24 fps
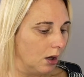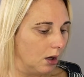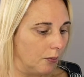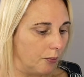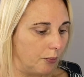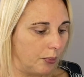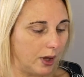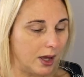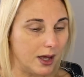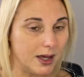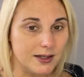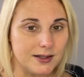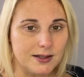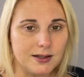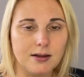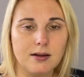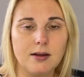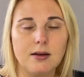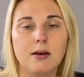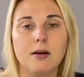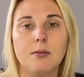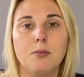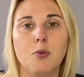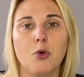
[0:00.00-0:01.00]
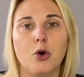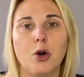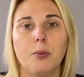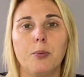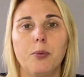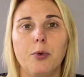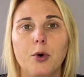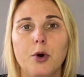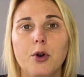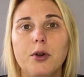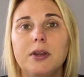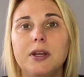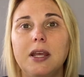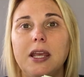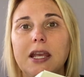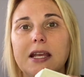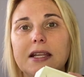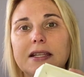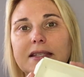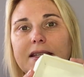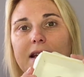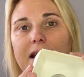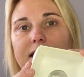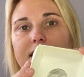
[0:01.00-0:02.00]
But more importantly,
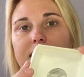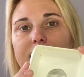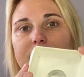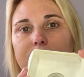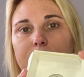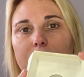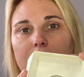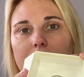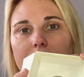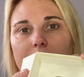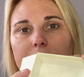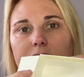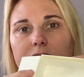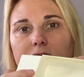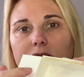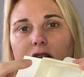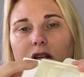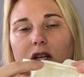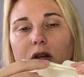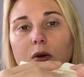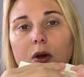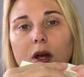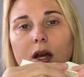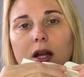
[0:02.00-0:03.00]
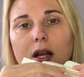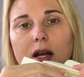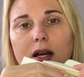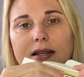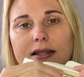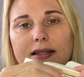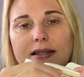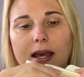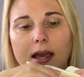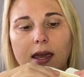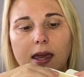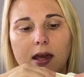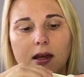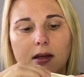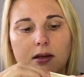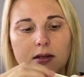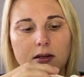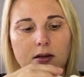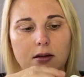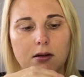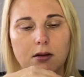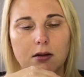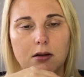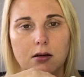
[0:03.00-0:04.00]
inside this box, you get a second
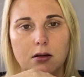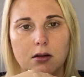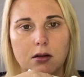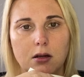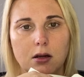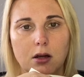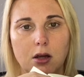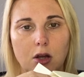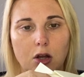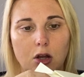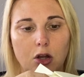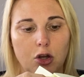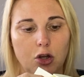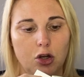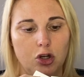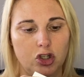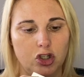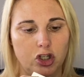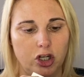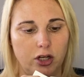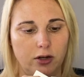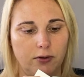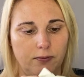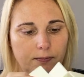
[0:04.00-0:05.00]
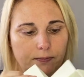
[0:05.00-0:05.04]
cushion.